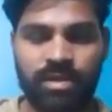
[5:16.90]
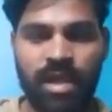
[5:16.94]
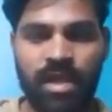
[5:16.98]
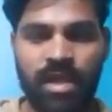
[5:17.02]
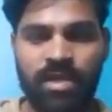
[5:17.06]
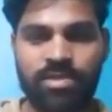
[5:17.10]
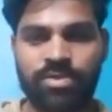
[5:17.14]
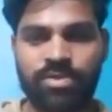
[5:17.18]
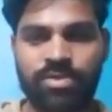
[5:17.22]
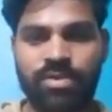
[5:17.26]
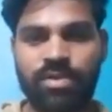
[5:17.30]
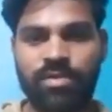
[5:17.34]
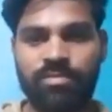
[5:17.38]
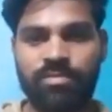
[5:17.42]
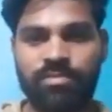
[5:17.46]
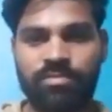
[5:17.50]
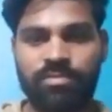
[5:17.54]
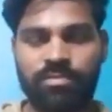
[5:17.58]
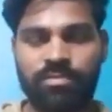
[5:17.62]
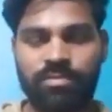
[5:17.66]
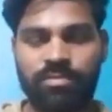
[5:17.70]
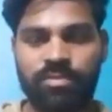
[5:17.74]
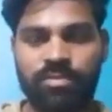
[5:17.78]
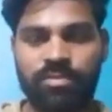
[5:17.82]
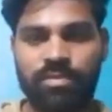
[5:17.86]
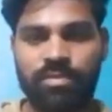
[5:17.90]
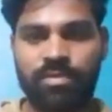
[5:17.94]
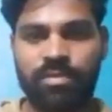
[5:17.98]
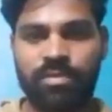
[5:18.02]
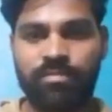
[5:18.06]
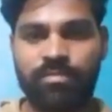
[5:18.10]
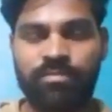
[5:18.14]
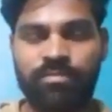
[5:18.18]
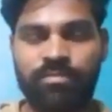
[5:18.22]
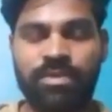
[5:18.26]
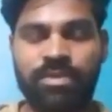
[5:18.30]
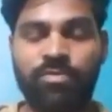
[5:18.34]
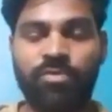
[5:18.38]
actually
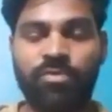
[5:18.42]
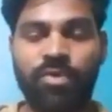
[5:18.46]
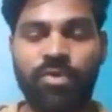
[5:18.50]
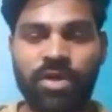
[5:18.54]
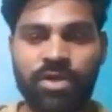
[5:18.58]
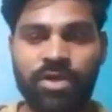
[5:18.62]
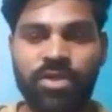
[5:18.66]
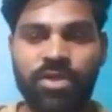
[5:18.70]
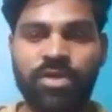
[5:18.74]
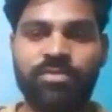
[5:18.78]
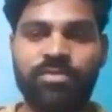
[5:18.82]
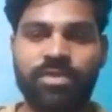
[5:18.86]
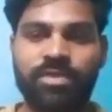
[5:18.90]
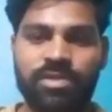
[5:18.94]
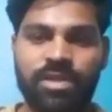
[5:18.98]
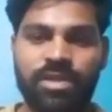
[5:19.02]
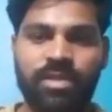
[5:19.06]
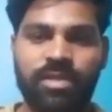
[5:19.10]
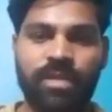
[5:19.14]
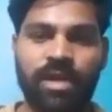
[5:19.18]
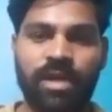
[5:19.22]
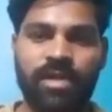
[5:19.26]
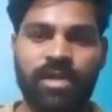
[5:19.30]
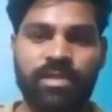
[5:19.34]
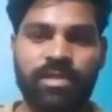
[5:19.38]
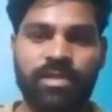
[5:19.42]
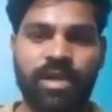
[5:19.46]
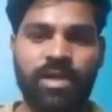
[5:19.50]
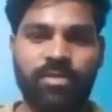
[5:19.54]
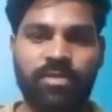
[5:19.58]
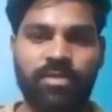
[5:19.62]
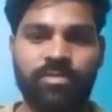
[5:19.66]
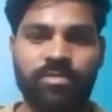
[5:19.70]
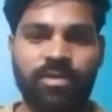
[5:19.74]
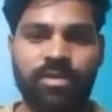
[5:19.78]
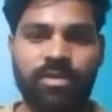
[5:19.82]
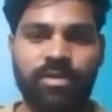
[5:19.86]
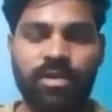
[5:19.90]
the quality of the steam at the end
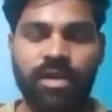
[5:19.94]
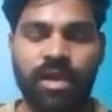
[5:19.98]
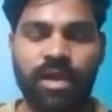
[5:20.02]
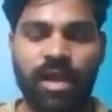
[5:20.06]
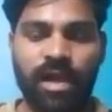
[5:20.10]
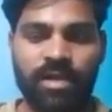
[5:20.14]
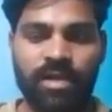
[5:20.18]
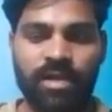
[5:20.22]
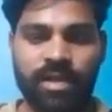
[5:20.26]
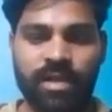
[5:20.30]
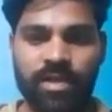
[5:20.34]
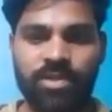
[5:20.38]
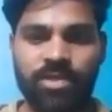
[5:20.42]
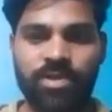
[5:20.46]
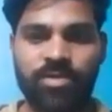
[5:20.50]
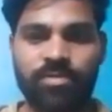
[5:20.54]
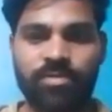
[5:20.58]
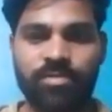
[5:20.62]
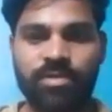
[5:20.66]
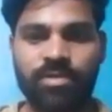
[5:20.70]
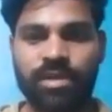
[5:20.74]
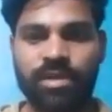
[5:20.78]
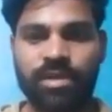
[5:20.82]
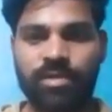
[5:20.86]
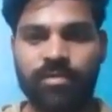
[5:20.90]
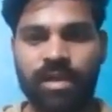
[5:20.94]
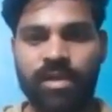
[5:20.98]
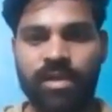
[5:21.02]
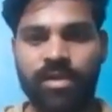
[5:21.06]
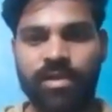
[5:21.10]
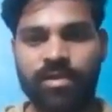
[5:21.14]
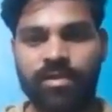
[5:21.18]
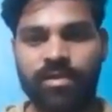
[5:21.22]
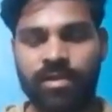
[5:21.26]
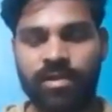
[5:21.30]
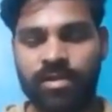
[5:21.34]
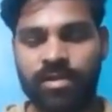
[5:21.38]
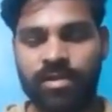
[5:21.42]
of the at the exit of the turbine
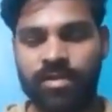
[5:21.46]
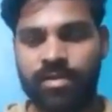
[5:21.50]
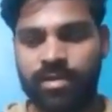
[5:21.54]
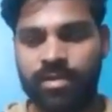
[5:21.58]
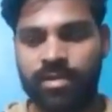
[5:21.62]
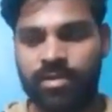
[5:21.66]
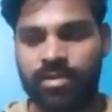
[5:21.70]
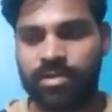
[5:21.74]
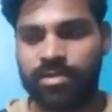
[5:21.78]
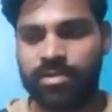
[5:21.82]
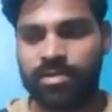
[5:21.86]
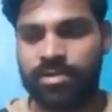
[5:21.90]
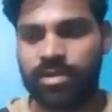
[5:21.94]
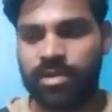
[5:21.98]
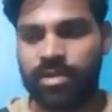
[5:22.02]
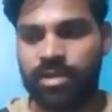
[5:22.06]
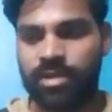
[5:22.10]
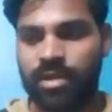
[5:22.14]
increases,